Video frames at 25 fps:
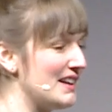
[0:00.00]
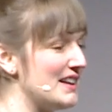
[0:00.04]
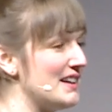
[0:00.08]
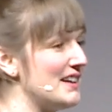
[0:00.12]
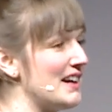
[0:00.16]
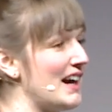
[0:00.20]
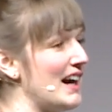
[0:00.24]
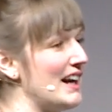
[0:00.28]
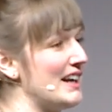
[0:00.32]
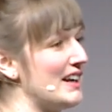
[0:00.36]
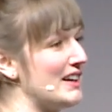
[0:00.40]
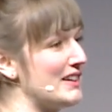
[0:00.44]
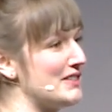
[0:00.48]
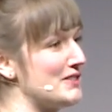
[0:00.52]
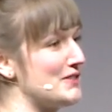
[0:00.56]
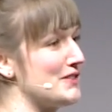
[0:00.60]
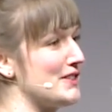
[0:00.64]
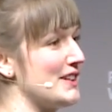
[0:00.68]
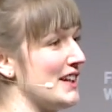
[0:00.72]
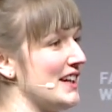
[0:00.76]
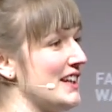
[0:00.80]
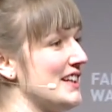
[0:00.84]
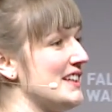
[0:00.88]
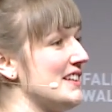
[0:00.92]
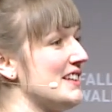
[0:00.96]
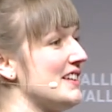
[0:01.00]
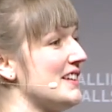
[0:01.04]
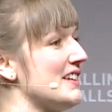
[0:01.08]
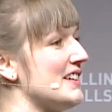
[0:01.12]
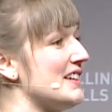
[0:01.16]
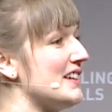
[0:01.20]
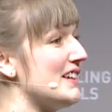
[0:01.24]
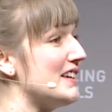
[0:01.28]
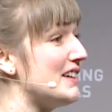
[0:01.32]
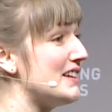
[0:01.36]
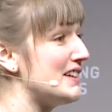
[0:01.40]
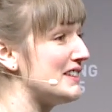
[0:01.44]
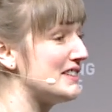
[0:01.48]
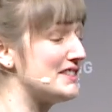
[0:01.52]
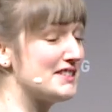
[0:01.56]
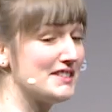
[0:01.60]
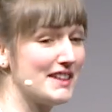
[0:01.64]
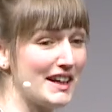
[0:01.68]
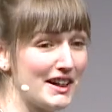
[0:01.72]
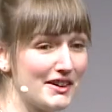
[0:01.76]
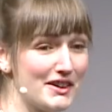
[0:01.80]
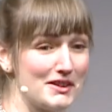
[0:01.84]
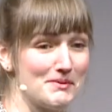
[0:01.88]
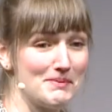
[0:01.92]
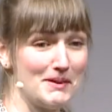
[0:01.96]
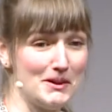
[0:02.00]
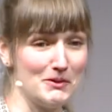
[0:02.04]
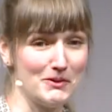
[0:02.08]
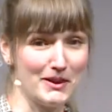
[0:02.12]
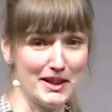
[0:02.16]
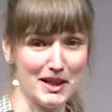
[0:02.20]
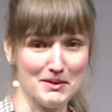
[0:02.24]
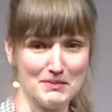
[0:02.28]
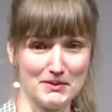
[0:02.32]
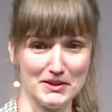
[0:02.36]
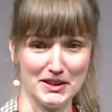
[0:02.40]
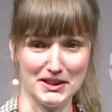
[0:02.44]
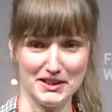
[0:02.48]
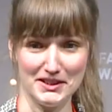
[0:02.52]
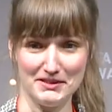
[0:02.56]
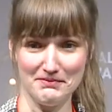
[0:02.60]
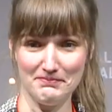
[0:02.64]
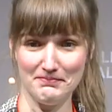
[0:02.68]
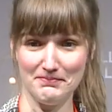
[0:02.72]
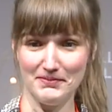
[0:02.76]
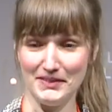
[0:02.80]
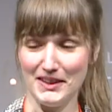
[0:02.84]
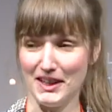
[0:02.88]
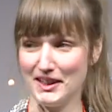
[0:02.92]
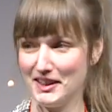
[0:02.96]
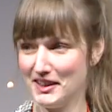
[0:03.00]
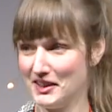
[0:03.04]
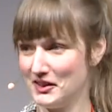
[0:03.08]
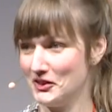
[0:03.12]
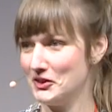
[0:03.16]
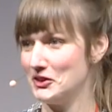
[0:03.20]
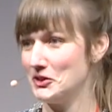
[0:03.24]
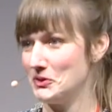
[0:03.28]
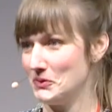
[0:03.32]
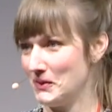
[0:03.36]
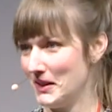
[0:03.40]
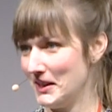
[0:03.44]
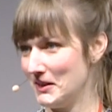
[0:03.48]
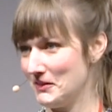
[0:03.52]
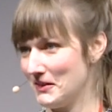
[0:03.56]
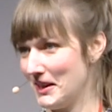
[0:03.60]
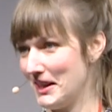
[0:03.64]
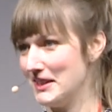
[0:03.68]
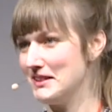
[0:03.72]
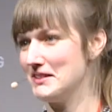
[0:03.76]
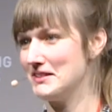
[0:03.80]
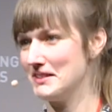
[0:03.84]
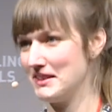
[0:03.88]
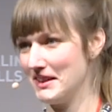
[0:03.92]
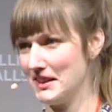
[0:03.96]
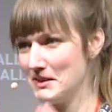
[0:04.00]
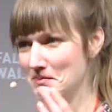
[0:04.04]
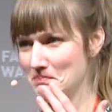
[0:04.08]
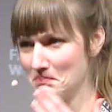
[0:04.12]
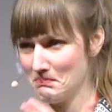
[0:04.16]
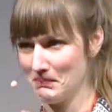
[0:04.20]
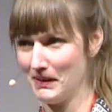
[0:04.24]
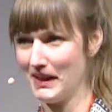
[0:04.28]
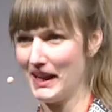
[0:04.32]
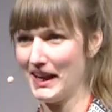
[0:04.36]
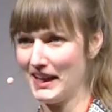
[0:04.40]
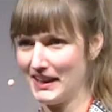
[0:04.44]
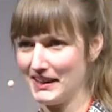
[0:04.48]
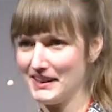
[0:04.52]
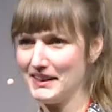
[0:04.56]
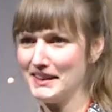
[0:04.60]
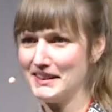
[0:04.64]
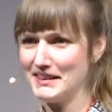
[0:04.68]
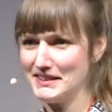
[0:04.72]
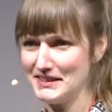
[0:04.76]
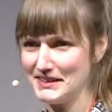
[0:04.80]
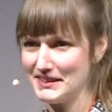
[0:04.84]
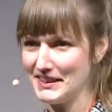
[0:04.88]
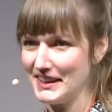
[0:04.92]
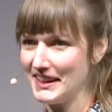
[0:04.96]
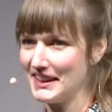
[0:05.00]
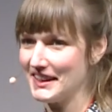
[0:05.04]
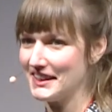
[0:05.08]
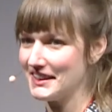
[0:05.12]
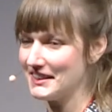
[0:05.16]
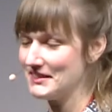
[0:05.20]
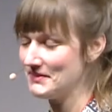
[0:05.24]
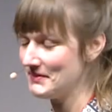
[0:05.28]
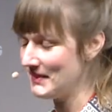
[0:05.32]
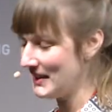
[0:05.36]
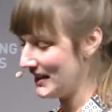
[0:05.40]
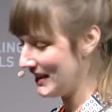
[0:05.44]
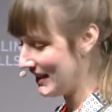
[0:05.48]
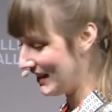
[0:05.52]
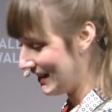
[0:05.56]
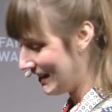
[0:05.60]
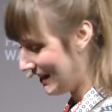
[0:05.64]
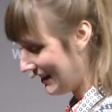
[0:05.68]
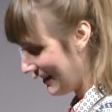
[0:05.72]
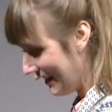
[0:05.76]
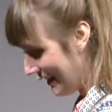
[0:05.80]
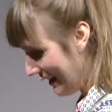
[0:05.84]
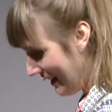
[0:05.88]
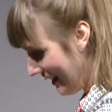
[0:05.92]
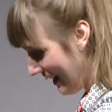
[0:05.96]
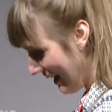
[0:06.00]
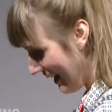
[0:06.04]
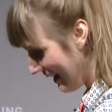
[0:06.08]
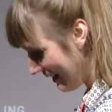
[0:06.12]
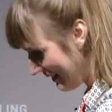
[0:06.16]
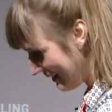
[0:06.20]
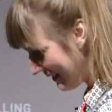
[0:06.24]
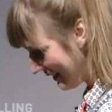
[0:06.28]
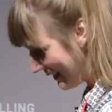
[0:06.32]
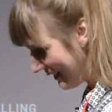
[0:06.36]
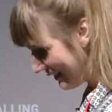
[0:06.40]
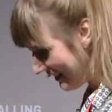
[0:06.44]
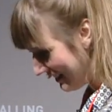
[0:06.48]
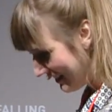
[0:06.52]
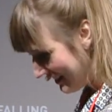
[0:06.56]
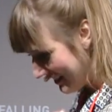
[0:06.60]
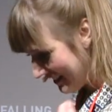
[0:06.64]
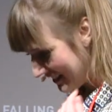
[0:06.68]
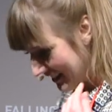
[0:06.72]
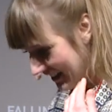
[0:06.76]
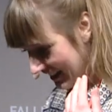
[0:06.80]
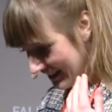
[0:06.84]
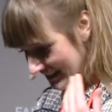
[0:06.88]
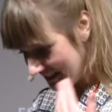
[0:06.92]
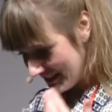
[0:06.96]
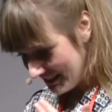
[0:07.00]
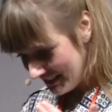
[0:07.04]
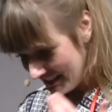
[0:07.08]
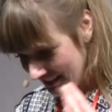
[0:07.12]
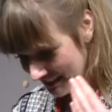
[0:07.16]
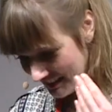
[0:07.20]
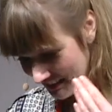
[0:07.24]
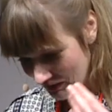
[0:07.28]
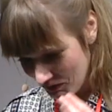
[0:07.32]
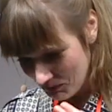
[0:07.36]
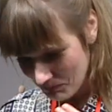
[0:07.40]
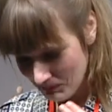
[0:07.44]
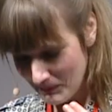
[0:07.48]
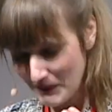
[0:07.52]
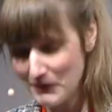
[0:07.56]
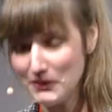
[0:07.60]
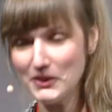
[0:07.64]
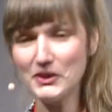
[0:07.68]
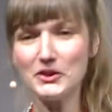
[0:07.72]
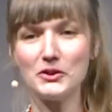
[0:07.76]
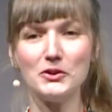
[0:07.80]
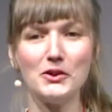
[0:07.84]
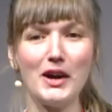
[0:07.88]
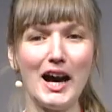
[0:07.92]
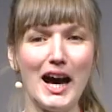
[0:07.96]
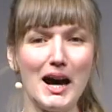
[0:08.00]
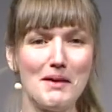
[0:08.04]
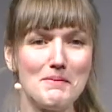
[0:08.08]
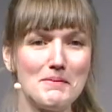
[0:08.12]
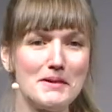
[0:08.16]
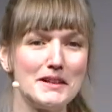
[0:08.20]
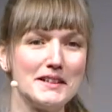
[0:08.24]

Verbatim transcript: 9 out of 10 uh, stare at me when I'm done. Not in a good way, right? They blankly stare. And then I see a little miracle happen